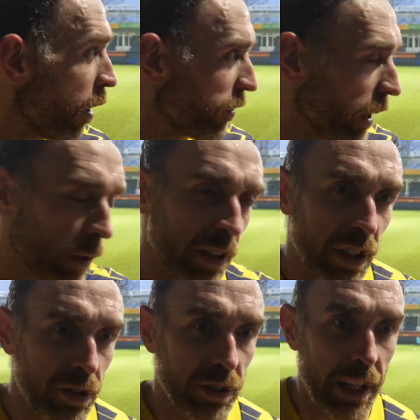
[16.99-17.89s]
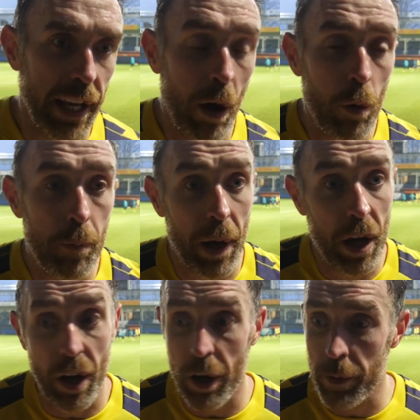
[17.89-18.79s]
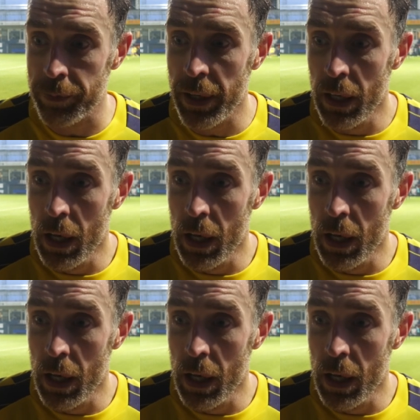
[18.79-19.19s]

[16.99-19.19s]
Obviously, the conditions didn't help, but um,